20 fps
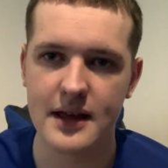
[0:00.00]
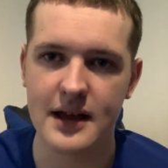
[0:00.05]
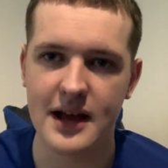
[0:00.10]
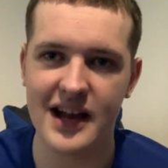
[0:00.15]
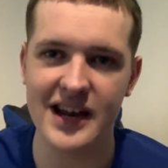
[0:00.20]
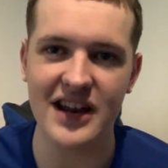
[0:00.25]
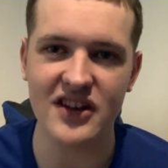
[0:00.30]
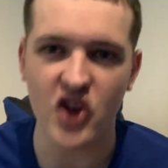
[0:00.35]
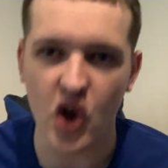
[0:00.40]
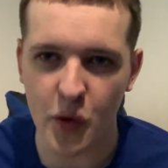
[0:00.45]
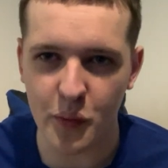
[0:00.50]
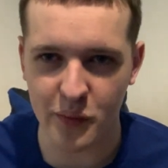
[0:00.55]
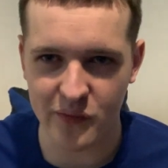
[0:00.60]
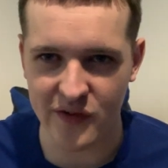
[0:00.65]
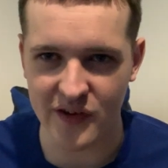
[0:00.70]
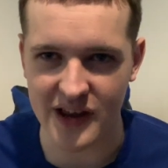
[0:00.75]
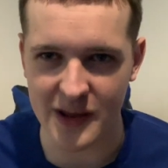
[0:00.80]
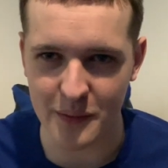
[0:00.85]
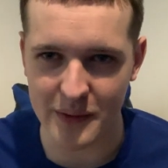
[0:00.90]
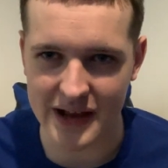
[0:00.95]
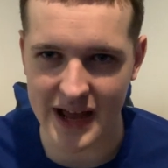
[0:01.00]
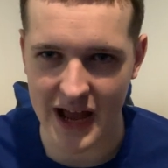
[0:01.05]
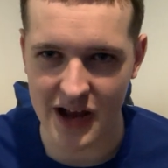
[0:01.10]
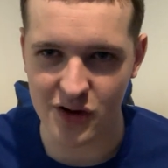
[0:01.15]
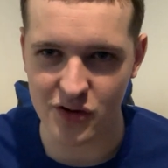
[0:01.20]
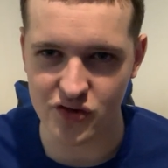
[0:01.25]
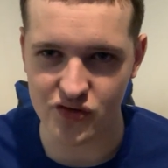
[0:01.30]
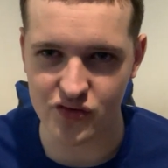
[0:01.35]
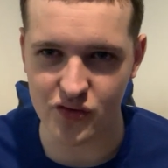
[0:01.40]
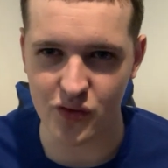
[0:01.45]
And let's hopefully we get a
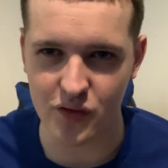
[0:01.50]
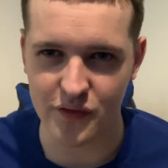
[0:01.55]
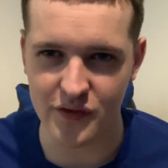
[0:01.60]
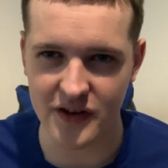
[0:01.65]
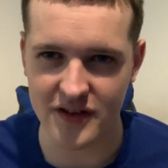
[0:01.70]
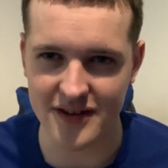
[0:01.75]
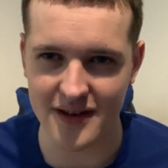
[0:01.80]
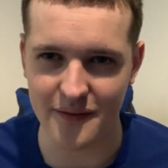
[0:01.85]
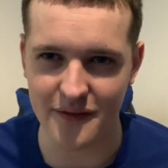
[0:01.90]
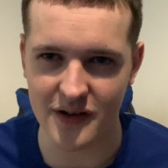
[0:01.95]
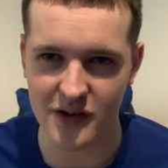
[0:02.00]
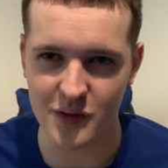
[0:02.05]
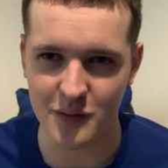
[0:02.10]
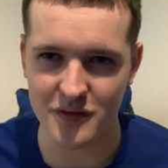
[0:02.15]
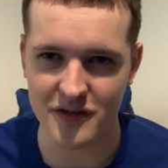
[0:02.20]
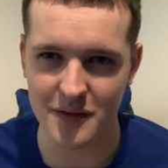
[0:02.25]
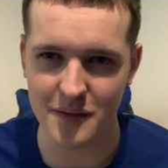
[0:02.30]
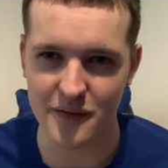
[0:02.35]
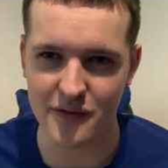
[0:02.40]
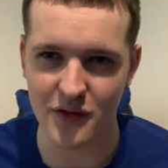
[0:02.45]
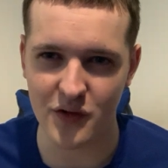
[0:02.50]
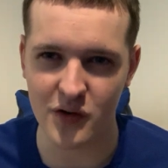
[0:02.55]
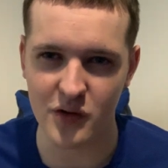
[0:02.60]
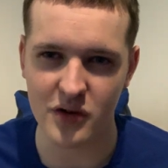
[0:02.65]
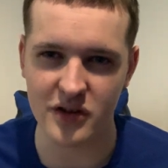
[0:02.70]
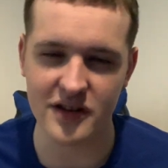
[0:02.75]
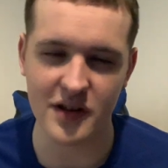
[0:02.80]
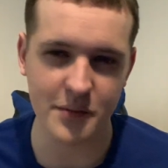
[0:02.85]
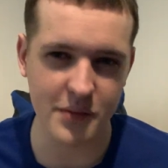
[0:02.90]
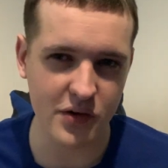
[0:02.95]
good draw for this FA Cup semi-final,
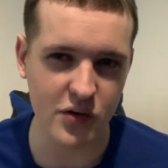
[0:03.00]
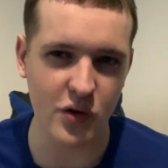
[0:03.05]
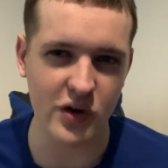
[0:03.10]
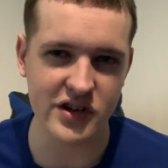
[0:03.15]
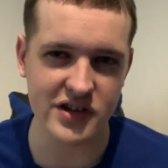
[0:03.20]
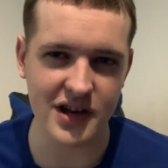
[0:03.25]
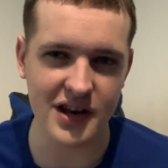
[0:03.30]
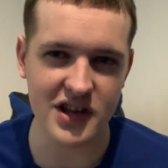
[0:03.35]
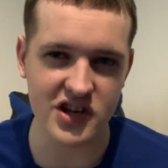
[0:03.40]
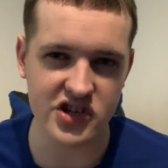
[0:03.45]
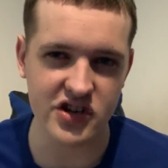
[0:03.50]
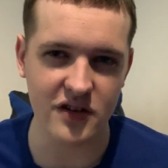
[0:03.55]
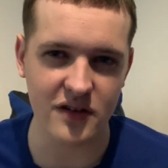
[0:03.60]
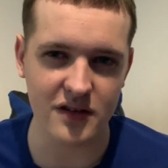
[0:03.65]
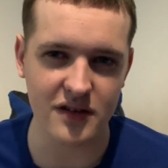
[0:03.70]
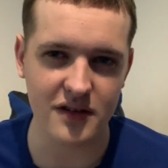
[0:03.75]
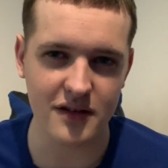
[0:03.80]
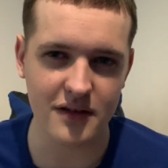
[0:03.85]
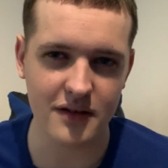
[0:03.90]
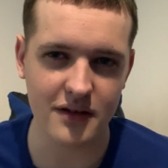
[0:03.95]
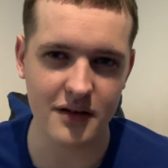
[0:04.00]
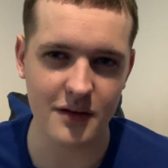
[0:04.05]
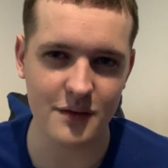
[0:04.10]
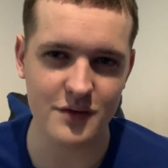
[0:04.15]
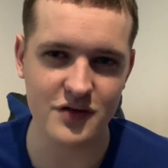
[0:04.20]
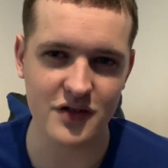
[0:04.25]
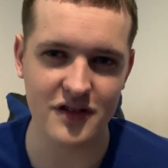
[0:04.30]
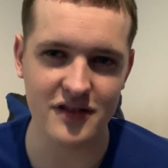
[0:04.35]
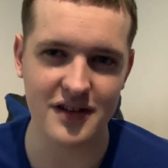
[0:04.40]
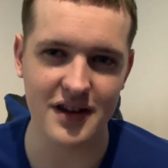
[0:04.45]
because that would be quite delicious. You know what I'm
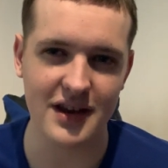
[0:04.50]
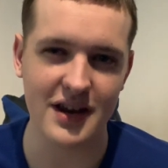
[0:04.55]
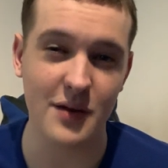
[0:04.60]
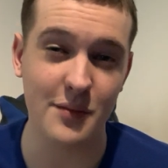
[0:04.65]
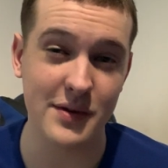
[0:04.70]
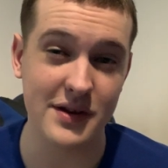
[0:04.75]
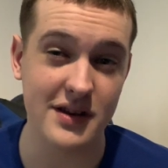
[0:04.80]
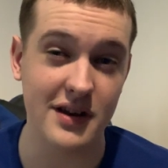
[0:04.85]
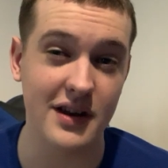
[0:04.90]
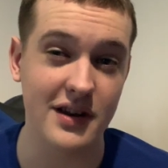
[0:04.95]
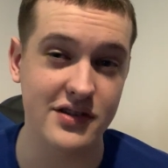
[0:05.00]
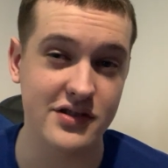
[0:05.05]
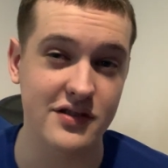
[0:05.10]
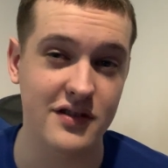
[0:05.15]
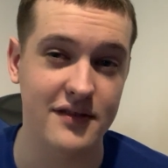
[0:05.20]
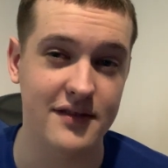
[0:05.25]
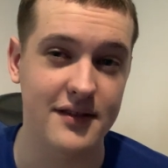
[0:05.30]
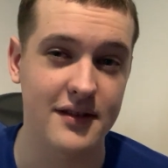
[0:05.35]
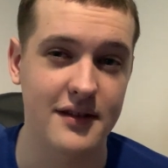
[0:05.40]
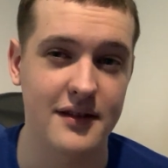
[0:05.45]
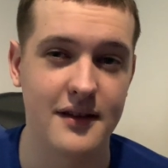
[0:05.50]
trying to say? That would be delicious.